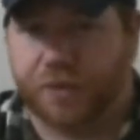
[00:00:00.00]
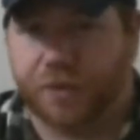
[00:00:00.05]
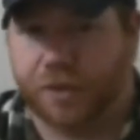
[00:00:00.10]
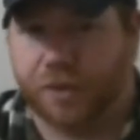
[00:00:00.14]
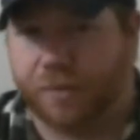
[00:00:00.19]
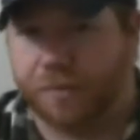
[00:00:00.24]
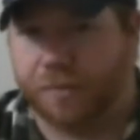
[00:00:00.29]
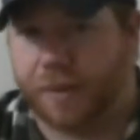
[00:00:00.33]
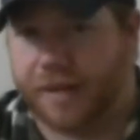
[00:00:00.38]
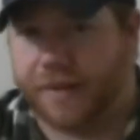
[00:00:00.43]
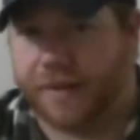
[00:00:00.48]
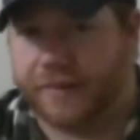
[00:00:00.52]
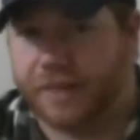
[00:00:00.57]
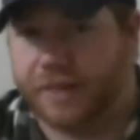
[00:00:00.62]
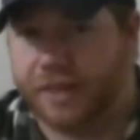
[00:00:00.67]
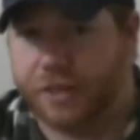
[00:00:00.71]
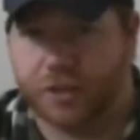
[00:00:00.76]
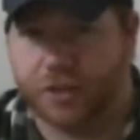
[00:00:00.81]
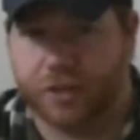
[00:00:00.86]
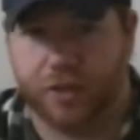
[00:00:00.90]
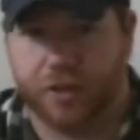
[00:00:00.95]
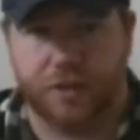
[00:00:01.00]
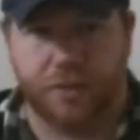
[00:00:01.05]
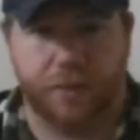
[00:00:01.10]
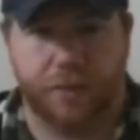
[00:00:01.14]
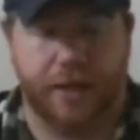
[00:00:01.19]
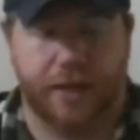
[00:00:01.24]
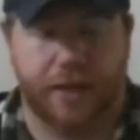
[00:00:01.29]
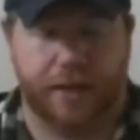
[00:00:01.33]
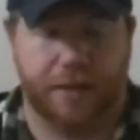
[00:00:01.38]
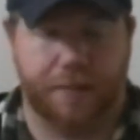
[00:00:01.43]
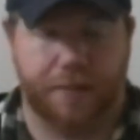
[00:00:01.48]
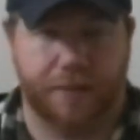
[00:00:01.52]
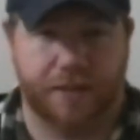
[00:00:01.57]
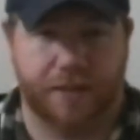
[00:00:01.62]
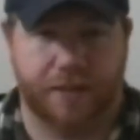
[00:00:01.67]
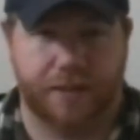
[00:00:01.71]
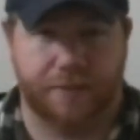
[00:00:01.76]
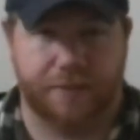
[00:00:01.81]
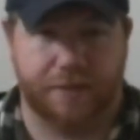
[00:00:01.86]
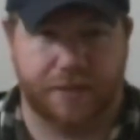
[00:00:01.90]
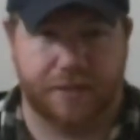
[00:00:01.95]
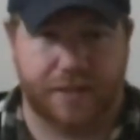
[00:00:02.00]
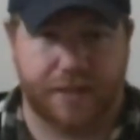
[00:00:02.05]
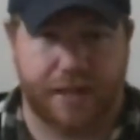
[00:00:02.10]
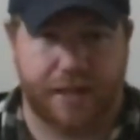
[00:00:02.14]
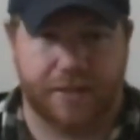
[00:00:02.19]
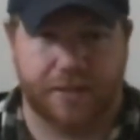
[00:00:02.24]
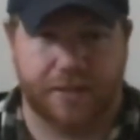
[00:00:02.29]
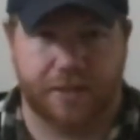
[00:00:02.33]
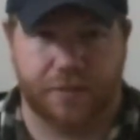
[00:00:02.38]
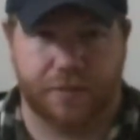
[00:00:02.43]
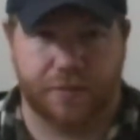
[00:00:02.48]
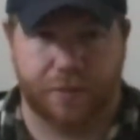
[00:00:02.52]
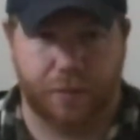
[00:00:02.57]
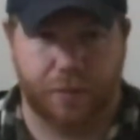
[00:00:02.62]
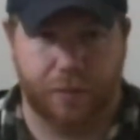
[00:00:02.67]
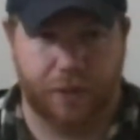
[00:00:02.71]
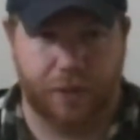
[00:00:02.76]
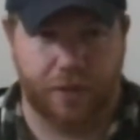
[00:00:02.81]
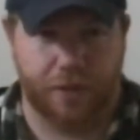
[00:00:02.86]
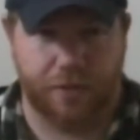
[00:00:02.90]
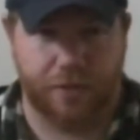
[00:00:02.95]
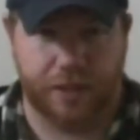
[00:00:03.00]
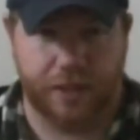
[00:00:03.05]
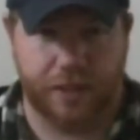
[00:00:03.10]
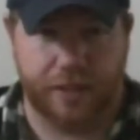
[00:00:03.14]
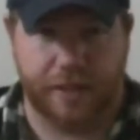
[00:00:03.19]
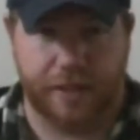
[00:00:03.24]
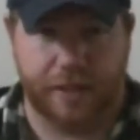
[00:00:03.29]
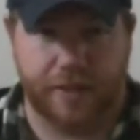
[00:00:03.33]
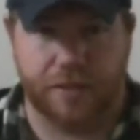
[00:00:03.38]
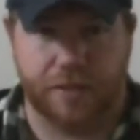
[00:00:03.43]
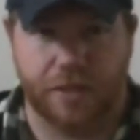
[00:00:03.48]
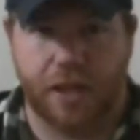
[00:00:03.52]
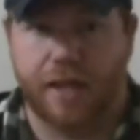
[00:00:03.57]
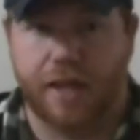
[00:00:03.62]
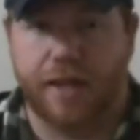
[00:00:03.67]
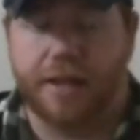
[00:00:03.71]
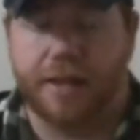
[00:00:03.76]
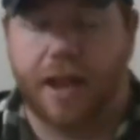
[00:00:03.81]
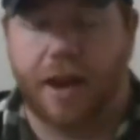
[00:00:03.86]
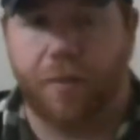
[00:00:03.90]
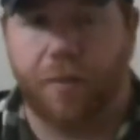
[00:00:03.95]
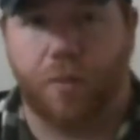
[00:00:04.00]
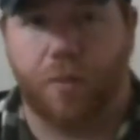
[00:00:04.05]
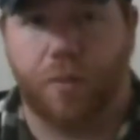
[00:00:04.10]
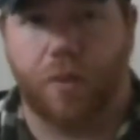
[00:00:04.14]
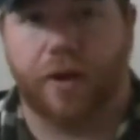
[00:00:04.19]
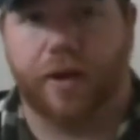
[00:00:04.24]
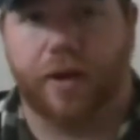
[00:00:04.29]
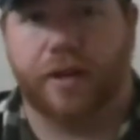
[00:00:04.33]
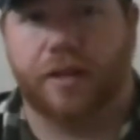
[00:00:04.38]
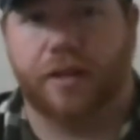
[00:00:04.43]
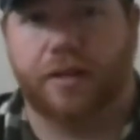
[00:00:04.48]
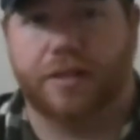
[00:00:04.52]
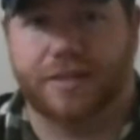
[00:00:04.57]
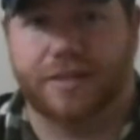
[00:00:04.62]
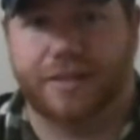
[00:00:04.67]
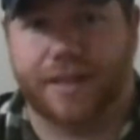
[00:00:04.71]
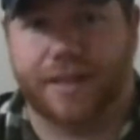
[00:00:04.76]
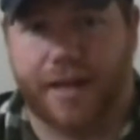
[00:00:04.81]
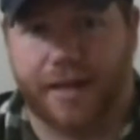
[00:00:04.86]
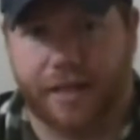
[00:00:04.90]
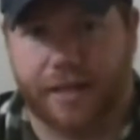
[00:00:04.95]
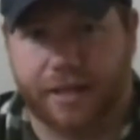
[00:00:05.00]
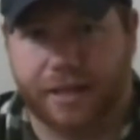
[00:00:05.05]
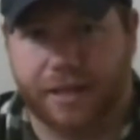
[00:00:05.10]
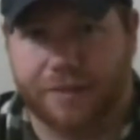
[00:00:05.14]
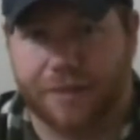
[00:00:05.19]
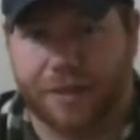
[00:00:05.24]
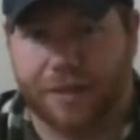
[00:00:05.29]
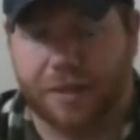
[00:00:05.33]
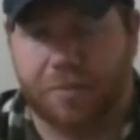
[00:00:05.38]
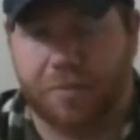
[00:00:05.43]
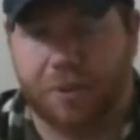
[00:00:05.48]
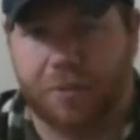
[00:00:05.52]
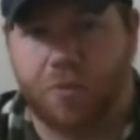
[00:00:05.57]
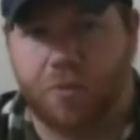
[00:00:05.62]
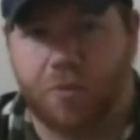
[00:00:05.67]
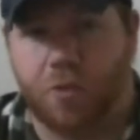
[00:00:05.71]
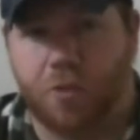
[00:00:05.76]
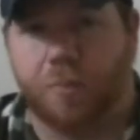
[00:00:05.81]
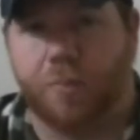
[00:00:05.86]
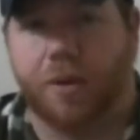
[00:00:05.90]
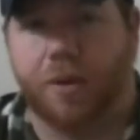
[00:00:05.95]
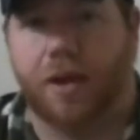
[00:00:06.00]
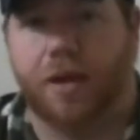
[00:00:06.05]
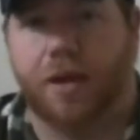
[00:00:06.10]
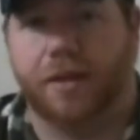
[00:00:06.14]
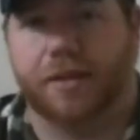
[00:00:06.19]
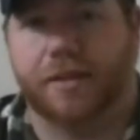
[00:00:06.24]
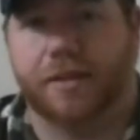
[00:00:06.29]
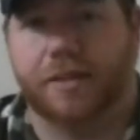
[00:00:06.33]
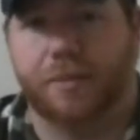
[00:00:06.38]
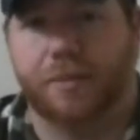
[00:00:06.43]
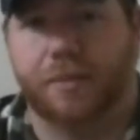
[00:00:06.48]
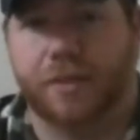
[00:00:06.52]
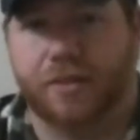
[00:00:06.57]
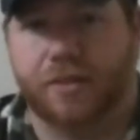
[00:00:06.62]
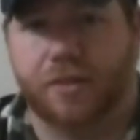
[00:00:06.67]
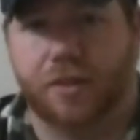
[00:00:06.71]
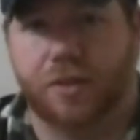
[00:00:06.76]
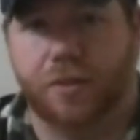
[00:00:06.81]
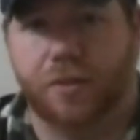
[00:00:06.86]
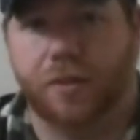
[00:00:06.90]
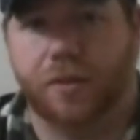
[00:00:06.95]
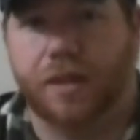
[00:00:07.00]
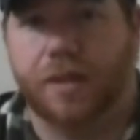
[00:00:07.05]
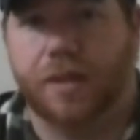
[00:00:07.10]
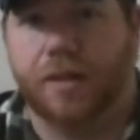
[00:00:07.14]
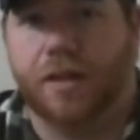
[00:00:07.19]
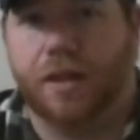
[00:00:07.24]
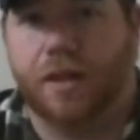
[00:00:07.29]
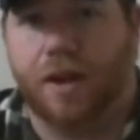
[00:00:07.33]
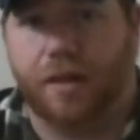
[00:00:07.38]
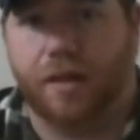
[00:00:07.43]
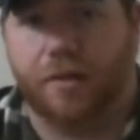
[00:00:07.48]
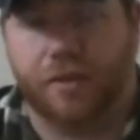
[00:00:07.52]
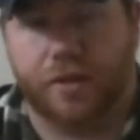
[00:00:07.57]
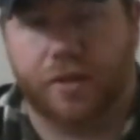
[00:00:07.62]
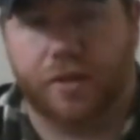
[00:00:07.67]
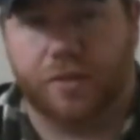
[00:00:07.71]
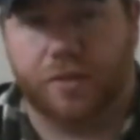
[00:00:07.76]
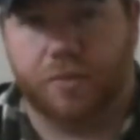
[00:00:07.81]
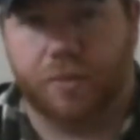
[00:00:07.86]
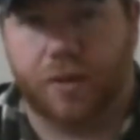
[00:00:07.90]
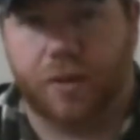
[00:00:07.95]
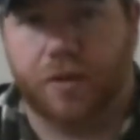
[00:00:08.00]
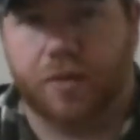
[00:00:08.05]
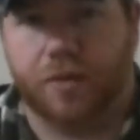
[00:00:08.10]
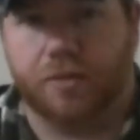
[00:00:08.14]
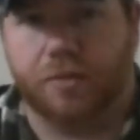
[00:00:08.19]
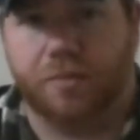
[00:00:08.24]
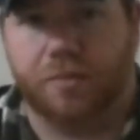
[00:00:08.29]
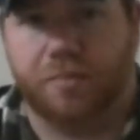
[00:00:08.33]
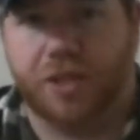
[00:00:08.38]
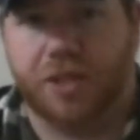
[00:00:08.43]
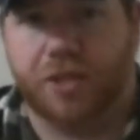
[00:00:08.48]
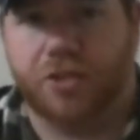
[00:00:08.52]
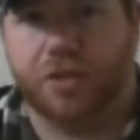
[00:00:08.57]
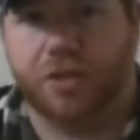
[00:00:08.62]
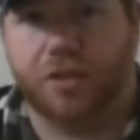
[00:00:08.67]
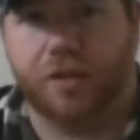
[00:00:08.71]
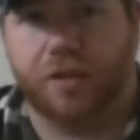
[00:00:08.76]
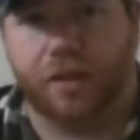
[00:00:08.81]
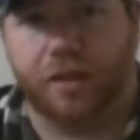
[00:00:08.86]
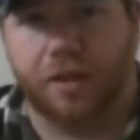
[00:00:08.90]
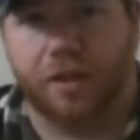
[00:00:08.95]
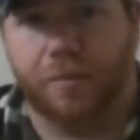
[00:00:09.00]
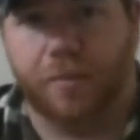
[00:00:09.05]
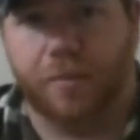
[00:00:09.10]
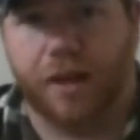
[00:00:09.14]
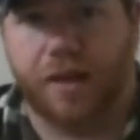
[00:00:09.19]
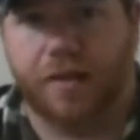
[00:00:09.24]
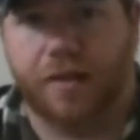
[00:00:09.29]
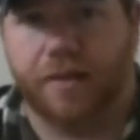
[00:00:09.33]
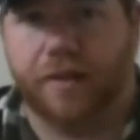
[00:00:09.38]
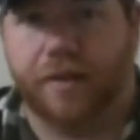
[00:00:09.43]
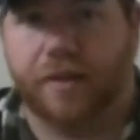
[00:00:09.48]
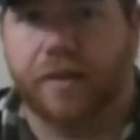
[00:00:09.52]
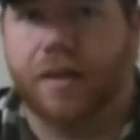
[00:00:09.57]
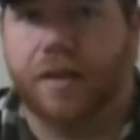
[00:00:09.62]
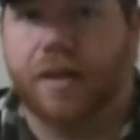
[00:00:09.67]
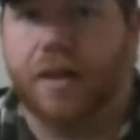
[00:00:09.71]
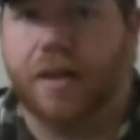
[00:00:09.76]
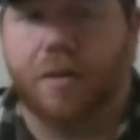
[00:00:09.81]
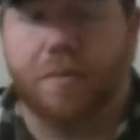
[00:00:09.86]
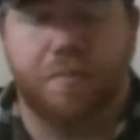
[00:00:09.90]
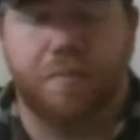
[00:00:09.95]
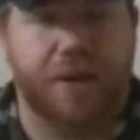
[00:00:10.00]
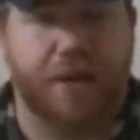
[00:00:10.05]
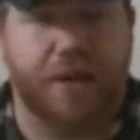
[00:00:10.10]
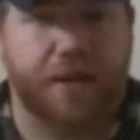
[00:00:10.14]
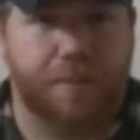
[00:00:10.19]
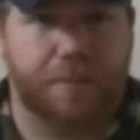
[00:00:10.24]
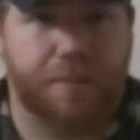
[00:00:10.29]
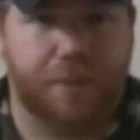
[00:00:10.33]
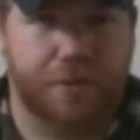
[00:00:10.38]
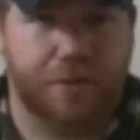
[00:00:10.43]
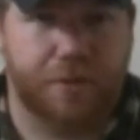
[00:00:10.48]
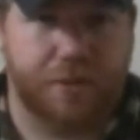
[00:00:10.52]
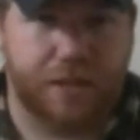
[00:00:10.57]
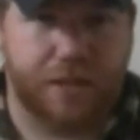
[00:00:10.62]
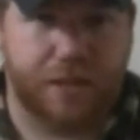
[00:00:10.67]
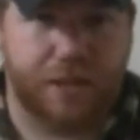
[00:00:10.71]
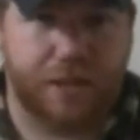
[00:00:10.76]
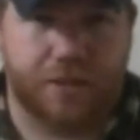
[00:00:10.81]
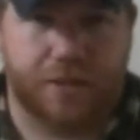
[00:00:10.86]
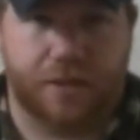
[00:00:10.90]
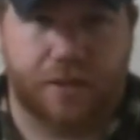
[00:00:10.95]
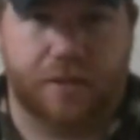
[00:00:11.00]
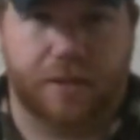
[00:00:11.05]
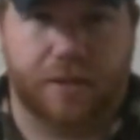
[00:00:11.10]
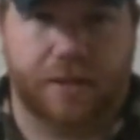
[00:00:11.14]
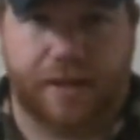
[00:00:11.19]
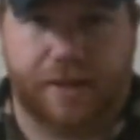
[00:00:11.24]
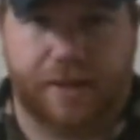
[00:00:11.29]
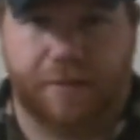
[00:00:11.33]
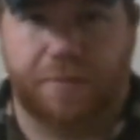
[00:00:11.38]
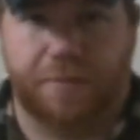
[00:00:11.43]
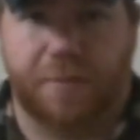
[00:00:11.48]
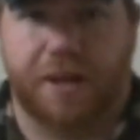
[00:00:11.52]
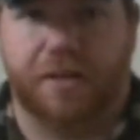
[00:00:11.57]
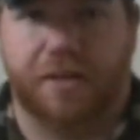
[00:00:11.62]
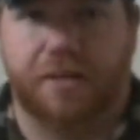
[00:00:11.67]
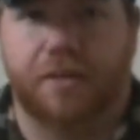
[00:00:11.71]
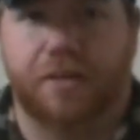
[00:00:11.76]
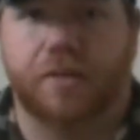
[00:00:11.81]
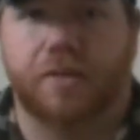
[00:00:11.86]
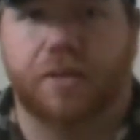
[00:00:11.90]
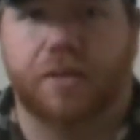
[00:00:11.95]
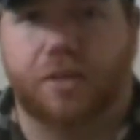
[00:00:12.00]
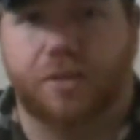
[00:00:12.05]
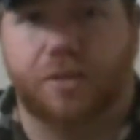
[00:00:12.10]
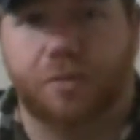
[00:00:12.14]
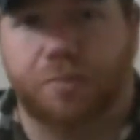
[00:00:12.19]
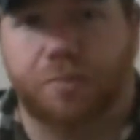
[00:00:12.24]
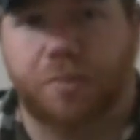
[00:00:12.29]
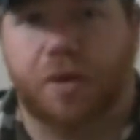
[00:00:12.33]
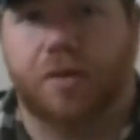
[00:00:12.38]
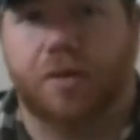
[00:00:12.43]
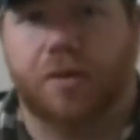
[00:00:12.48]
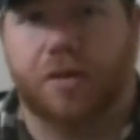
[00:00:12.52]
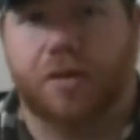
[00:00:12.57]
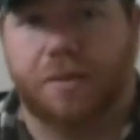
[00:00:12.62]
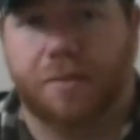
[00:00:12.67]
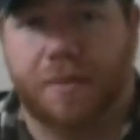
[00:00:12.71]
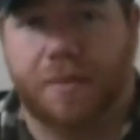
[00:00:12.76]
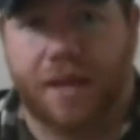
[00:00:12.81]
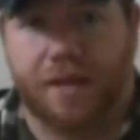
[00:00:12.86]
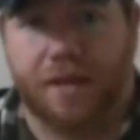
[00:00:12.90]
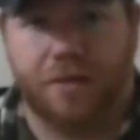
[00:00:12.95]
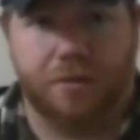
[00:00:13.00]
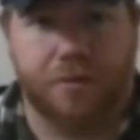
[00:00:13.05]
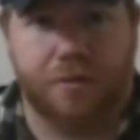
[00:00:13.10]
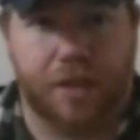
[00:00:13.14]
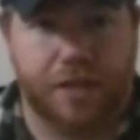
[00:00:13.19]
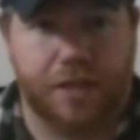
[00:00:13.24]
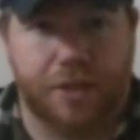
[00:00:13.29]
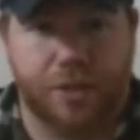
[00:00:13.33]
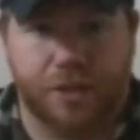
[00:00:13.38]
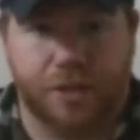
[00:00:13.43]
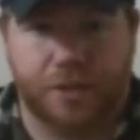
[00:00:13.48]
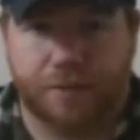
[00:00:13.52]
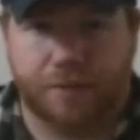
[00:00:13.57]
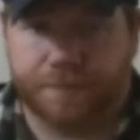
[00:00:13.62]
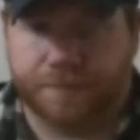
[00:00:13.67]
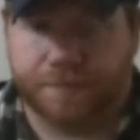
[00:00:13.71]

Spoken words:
You can buy t-shirts. We've got a couple of different sizes for window decals, and we're working on designing and developing more products to be sold on there as well. So be sure to go by there, pick up you a t-shirt, and let everybody know that you're part of the Commando Nation.